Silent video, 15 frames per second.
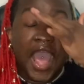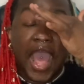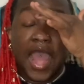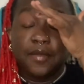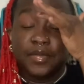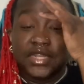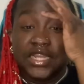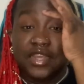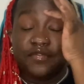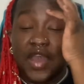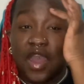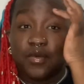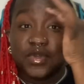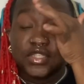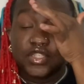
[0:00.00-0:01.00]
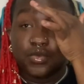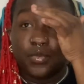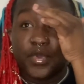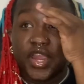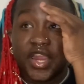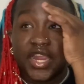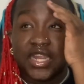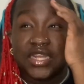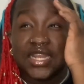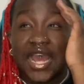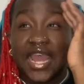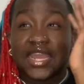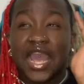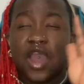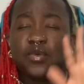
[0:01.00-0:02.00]
I believe I was wearing
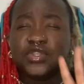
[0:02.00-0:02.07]
like a